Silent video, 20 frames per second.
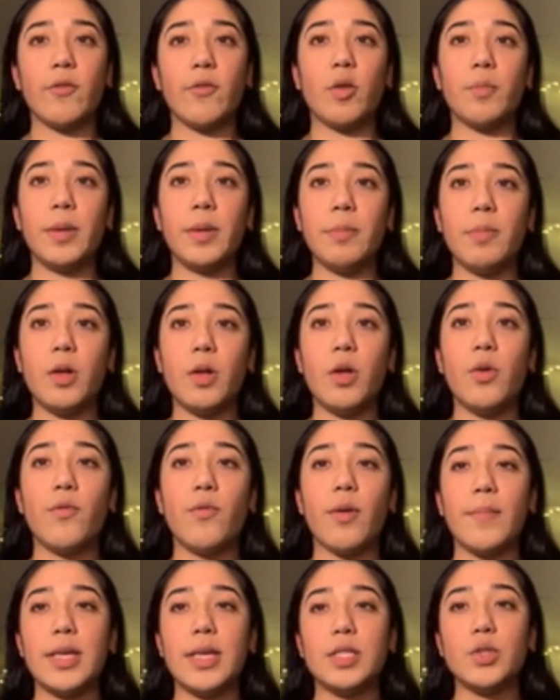people from
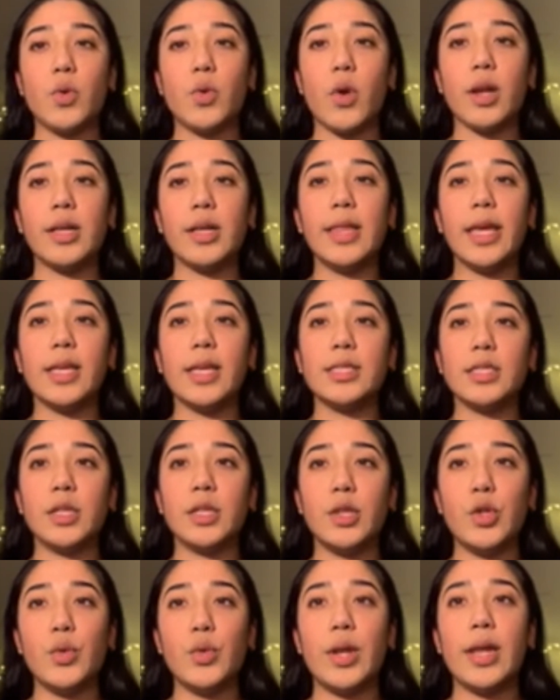historically
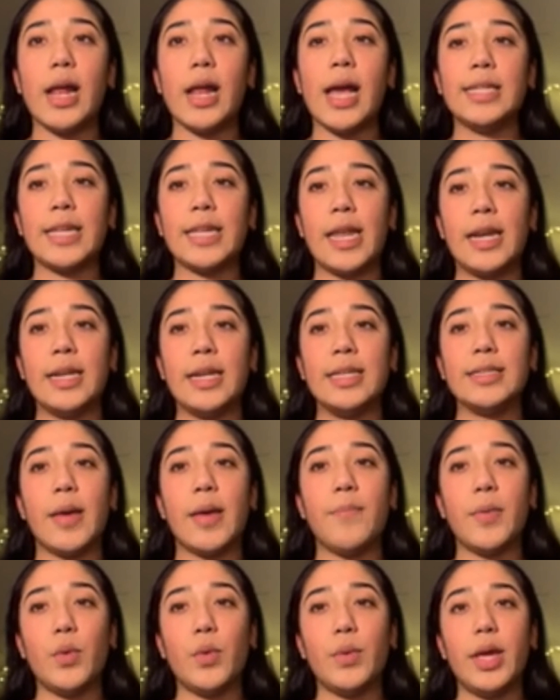excluded identities at
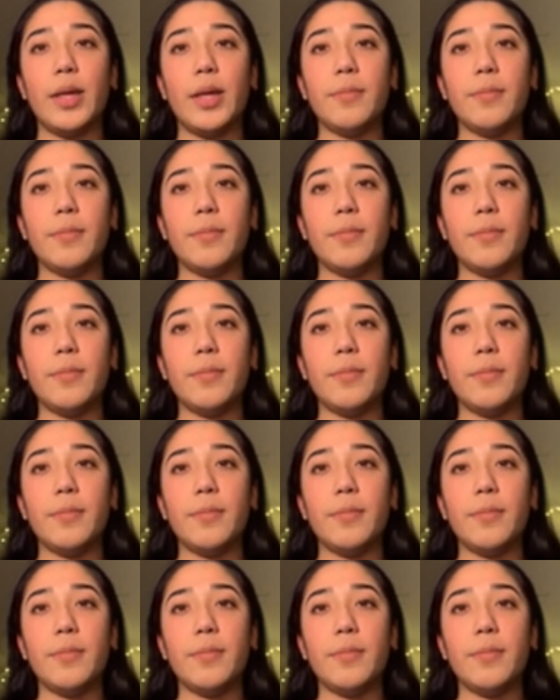Bowdoin.